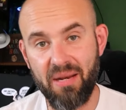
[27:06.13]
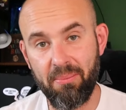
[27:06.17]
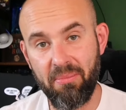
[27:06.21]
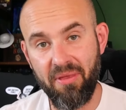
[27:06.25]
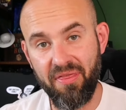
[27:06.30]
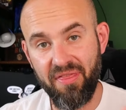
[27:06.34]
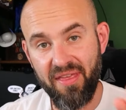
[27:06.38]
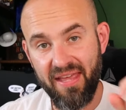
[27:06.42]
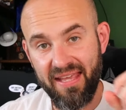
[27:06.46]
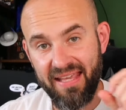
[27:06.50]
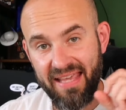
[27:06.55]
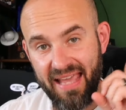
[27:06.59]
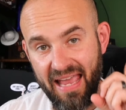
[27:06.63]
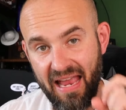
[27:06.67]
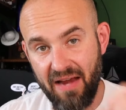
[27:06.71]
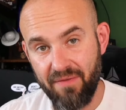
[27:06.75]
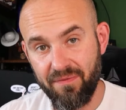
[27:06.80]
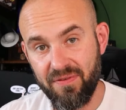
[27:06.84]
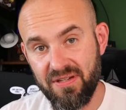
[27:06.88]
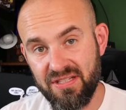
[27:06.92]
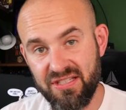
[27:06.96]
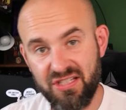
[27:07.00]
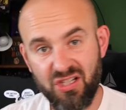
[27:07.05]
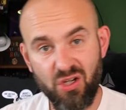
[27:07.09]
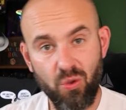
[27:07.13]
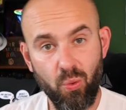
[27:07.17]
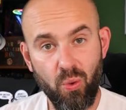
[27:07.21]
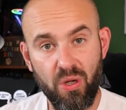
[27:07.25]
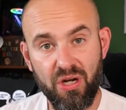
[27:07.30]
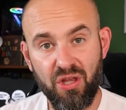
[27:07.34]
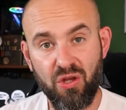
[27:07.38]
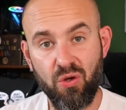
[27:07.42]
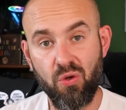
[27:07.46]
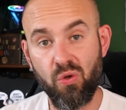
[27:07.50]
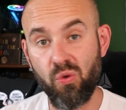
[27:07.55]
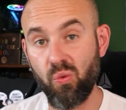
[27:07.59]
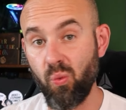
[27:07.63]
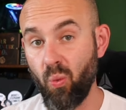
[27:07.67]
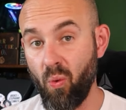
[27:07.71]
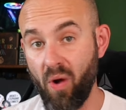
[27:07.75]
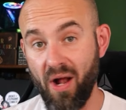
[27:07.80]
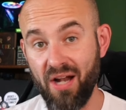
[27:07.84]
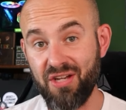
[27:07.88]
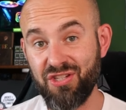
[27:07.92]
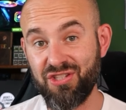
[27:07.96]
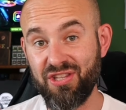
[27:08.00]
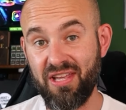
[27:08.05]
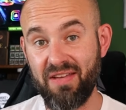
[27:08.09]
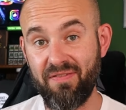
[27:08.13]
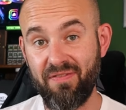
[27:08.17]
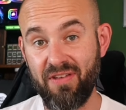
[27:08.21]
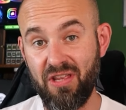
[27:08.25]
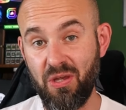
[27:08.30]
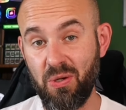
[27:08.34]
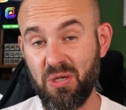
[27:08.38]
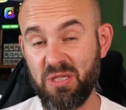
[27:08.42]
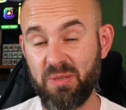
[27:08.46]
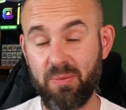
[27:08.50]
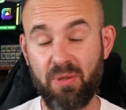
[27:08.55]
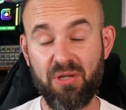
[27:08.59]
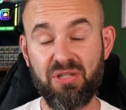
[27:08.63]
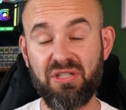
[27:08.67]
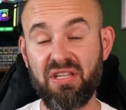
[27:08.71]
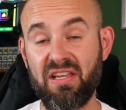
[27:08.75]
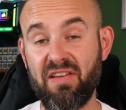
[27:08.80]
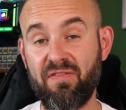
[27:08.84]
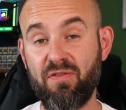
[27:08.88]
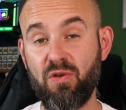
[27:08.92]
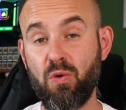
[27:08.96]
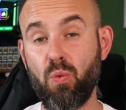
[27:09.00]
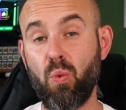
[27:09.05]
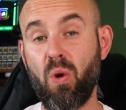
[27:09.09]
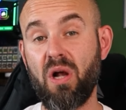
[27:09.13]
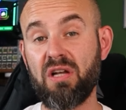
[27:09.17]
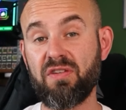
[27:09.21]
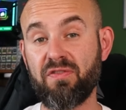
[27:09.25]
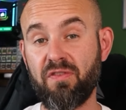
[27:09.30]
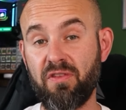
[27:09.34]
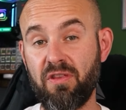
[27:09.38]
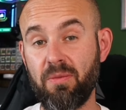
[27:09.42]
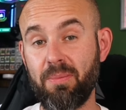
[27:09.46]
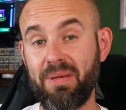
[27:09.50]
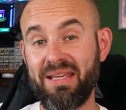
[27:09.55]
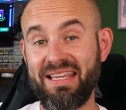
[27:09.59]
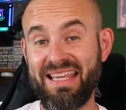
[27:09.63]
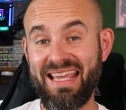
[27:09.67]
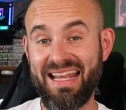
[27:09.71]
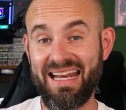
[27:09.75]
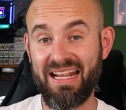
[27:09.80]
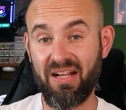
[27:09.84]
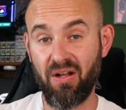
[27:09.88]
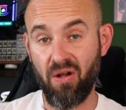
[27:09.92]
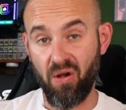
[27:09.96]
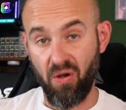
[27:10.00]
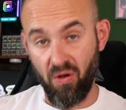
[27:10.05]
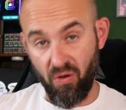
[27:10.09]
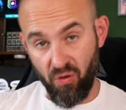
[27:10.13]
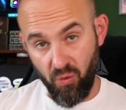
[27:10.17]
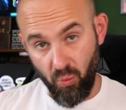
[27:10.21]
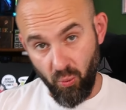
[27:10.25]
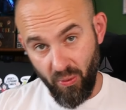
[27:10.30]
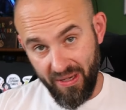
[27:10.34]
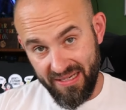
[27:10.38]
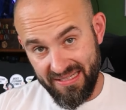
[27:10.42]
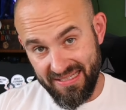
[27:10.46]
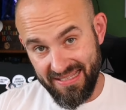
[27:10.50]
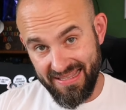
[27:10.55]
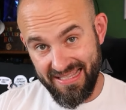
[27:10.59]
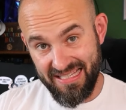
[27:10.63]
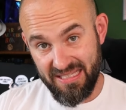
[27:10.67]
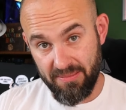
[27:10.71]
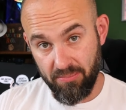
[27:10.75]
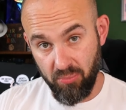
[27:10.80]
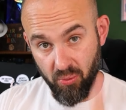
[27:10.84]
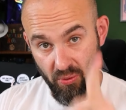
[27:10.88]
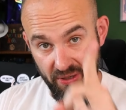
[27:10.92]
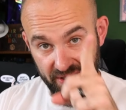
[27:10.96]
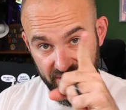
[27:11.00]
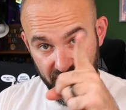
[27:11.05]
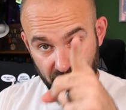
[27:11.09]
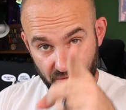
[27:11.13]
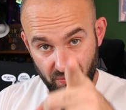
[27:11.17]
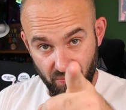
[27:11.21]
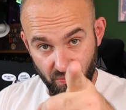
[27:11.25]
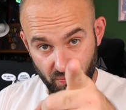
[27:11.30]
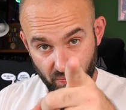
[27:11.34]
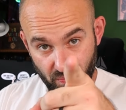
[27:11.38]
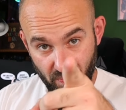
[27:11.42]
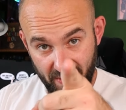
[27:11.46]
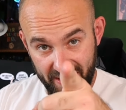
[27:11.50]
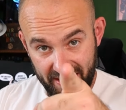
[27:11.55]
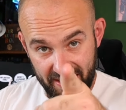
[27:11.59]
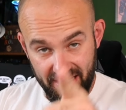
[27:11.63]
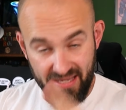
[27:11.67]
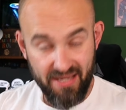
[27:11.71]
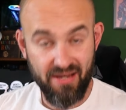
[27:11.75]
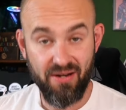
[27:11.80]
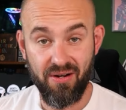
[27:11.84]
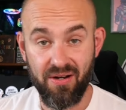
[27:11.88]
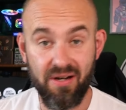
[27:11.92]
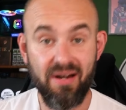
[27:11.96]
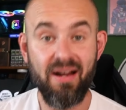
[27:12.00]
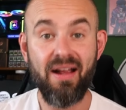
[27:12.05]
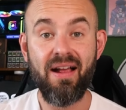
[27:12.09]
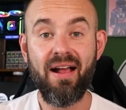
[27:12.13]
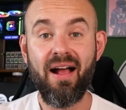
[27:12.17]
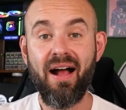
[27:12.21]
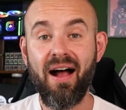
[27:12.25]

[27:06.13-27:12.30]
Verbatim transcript: I'm gonna thank every single one of you who watched that video, especially if you watched from the beginning all the way to this point right here.